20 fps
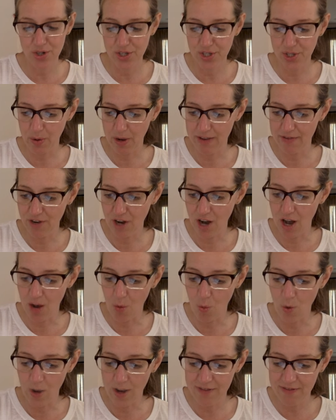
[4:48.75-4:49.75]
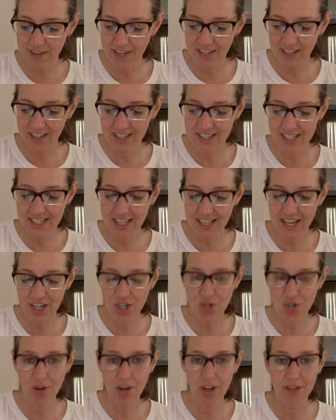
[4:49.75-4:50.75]
so I've got 1 valence
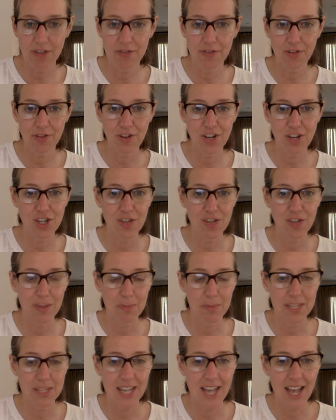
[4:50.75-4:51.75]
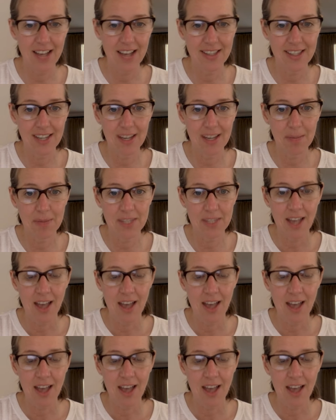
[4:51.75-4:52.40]
electron for each of the potassiums.